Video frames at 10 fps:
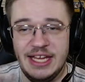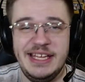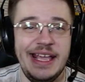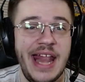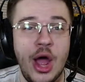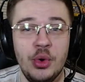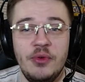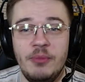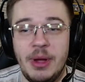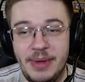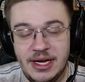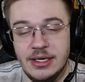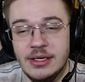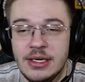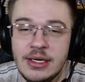"Get out of my
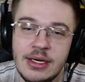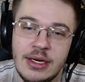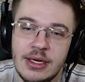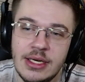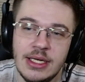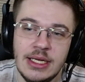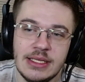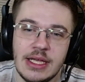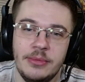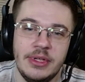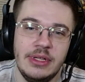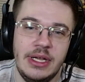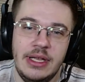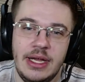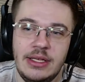man," something
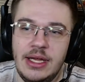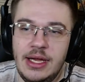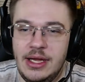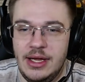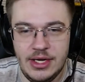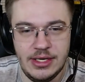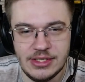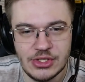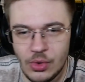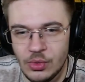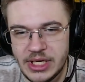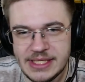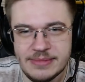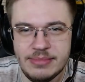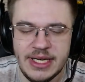like that, and his soul
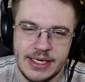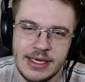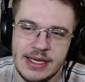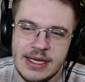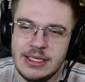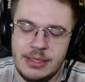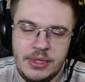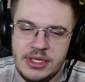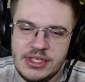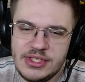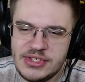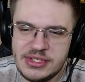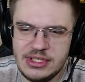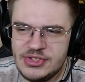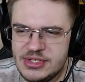gets back. I mean, that's
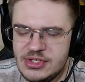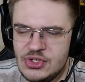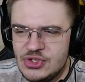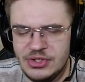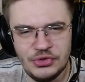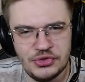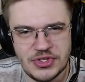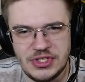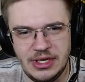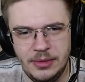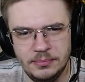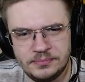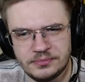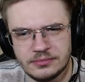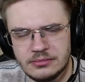an interesting
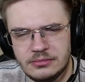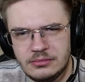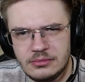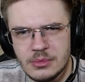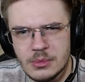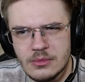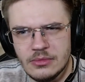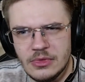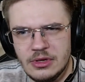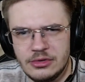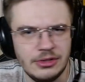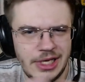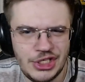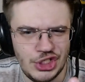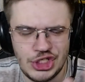
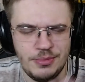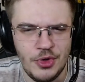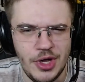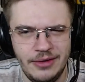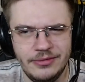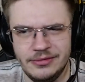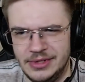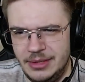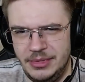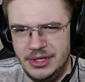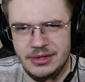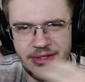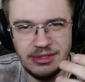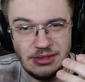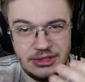relationship you have. I mean,
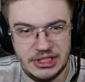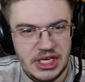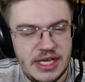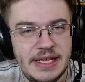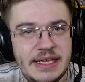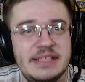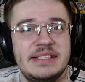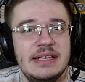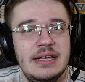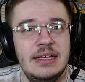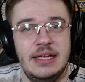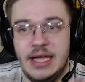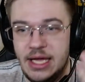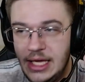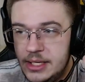he is
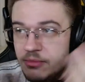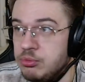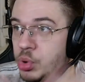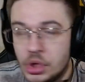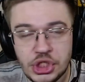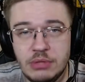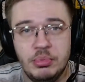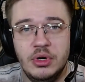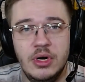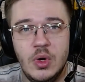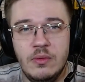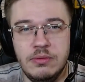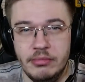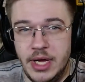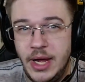a worshipper
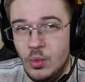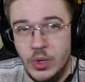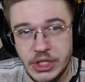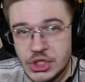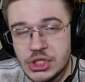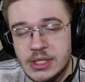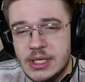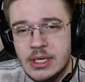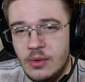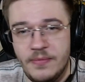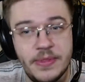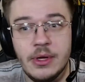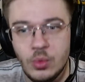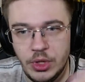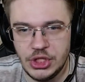of a witch, of
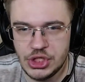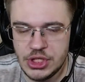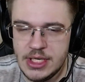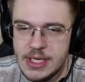the witch.